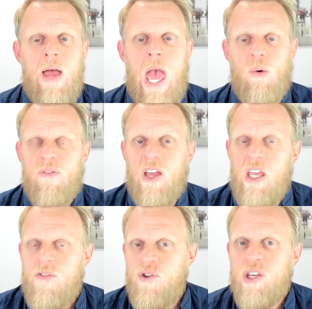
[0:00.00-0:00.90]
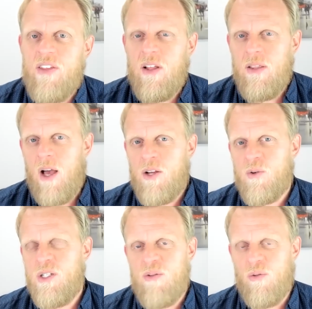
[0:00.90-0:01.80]
However, if you get the luxury
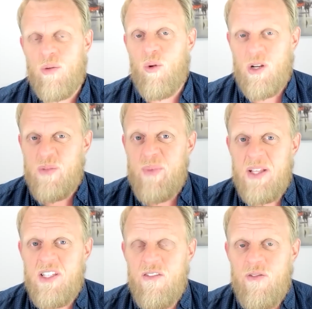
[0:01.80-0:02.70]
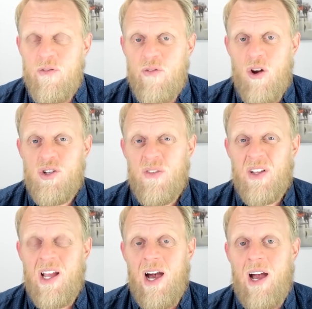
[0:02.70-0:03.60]
or the more expensive version of the
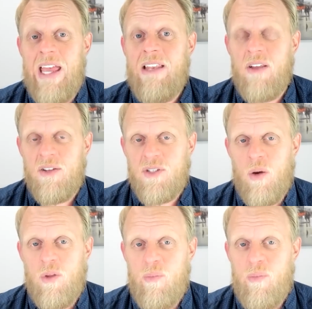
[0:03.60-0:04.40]
car, it does come with a